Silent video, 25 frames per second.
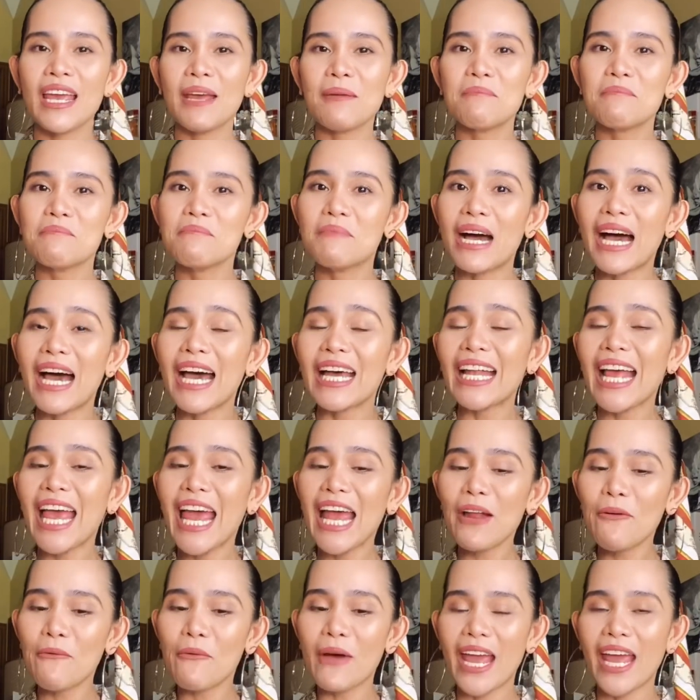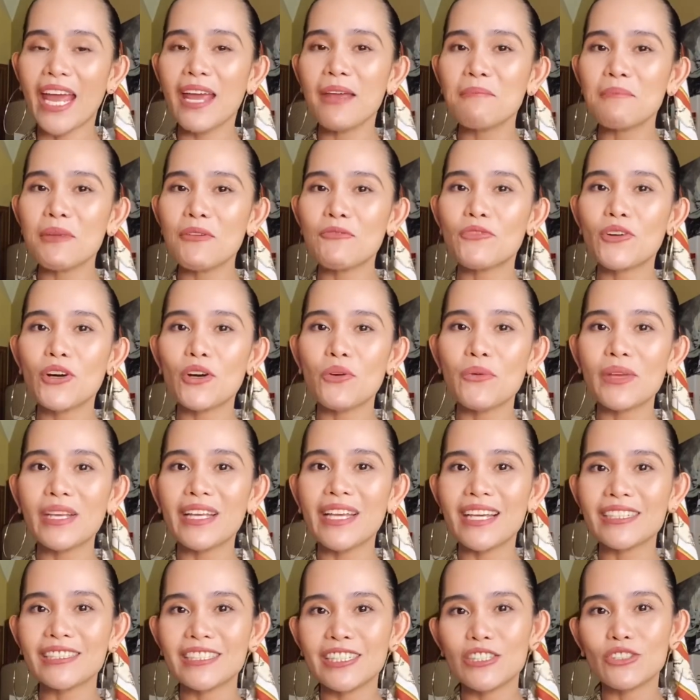But anyway, before we
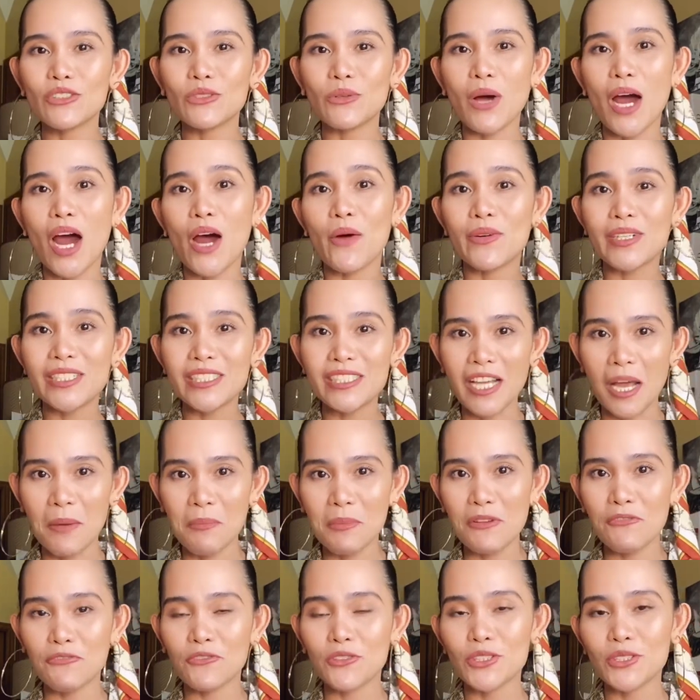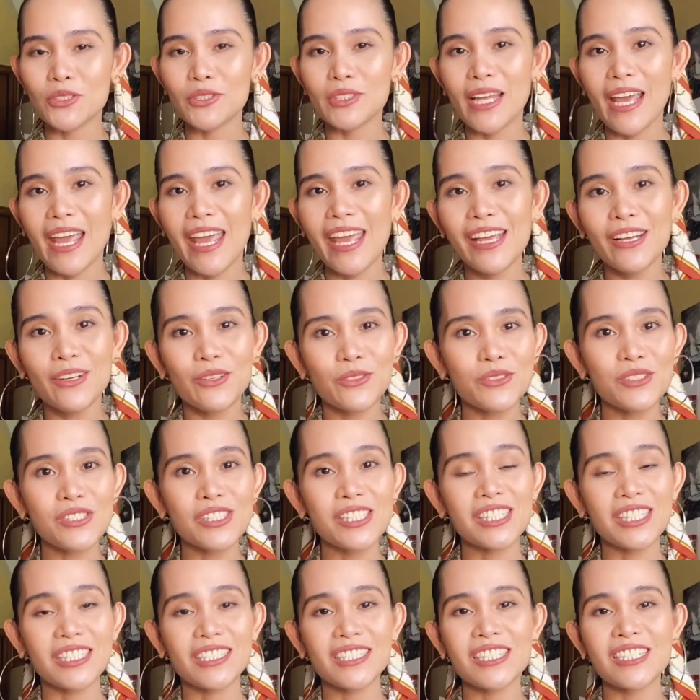get into our topic for today,
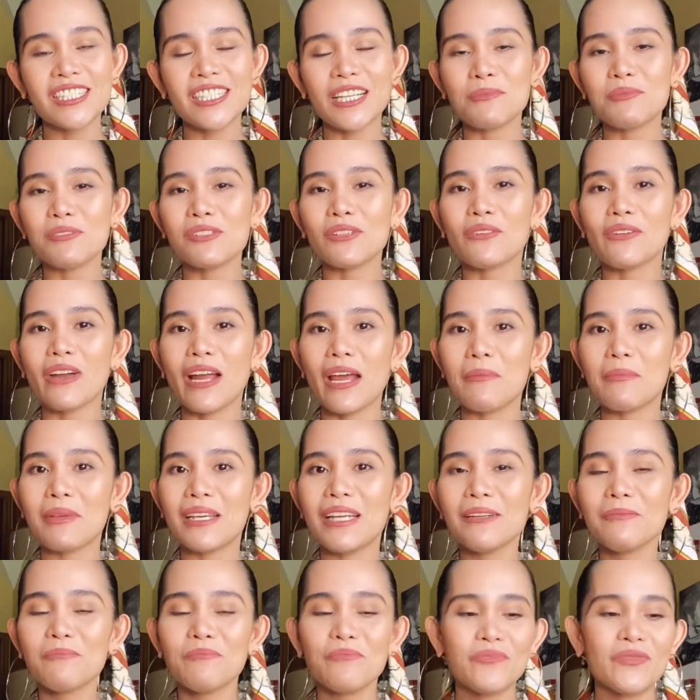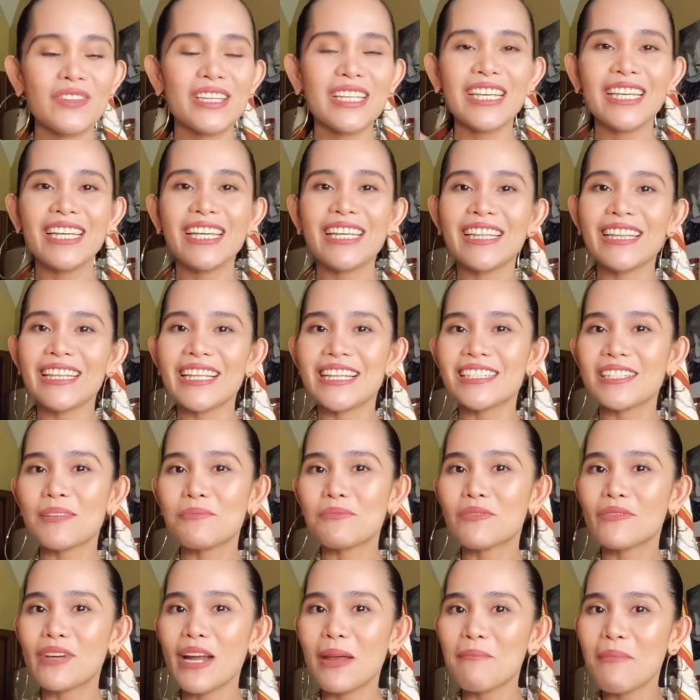consider subscribing. Hit that
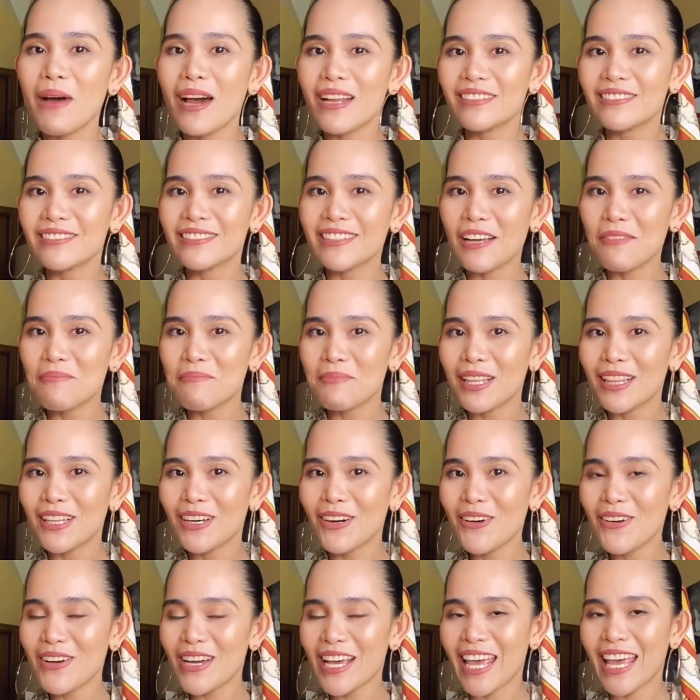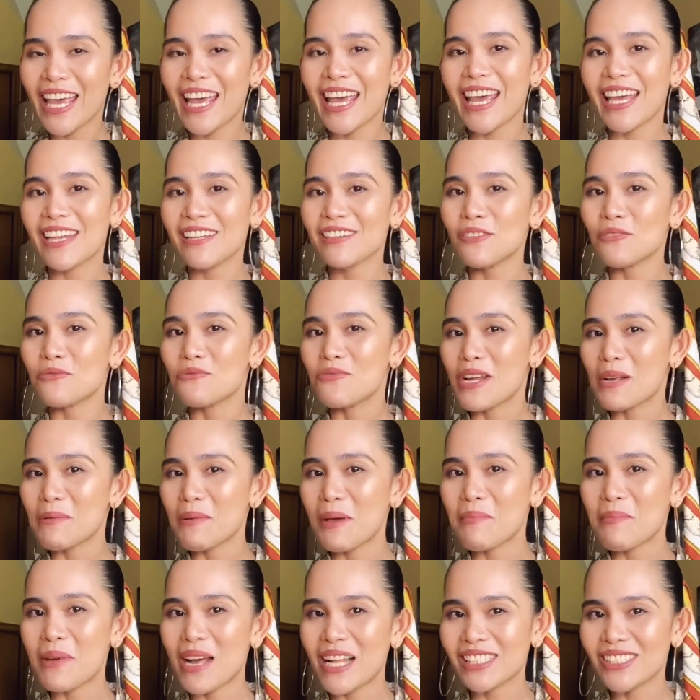subscribe button down below and ring
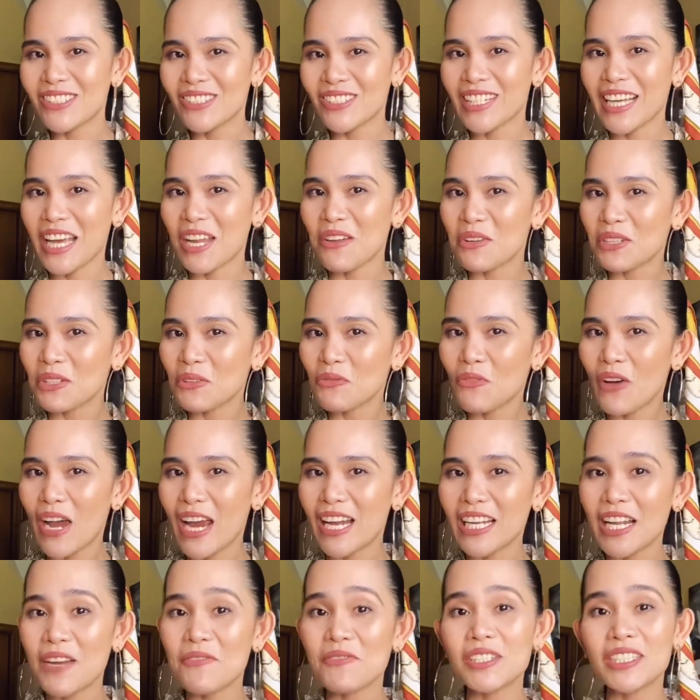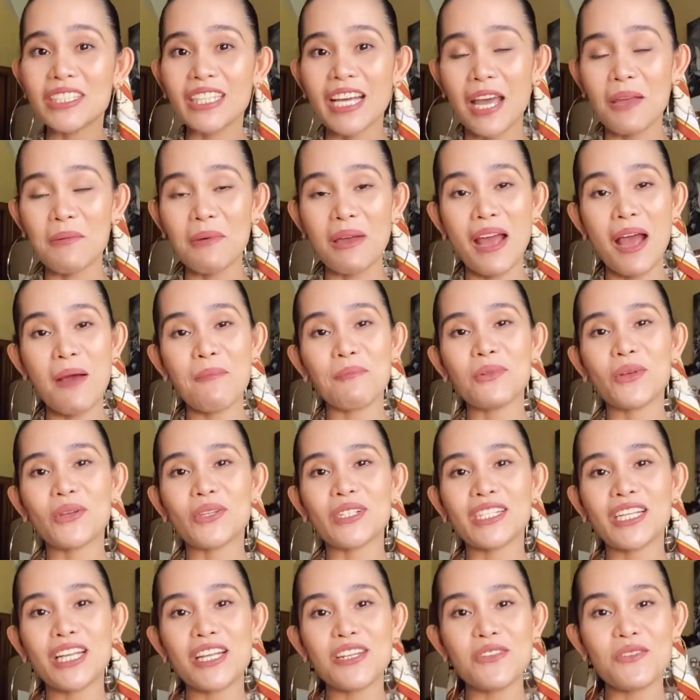my bell so you get notified every time I
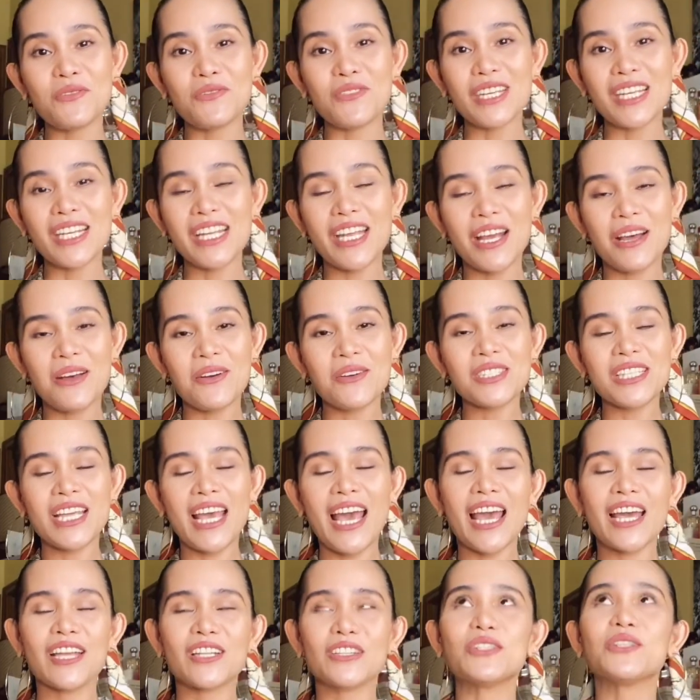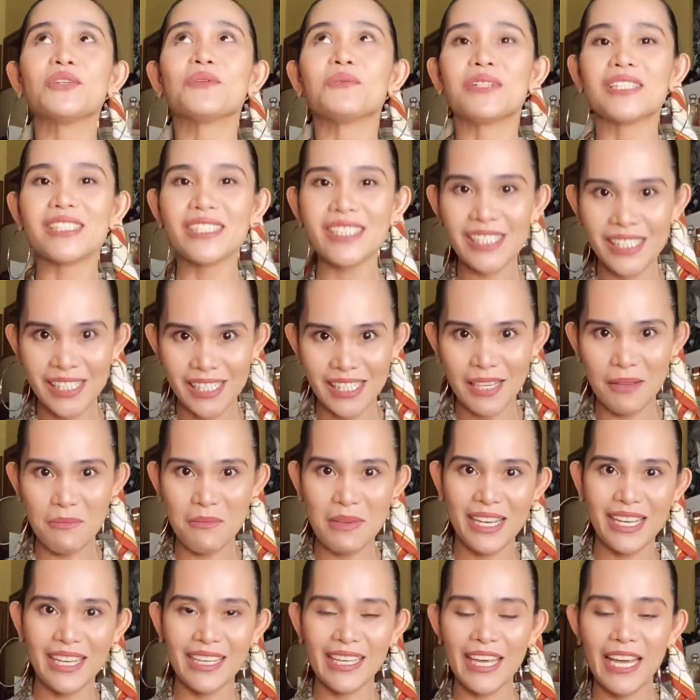uploaded a new videos and you will see
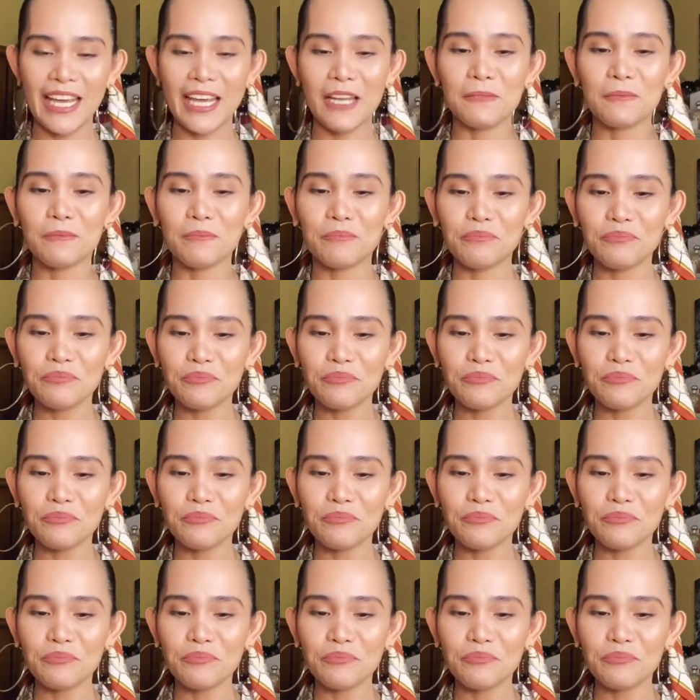me again.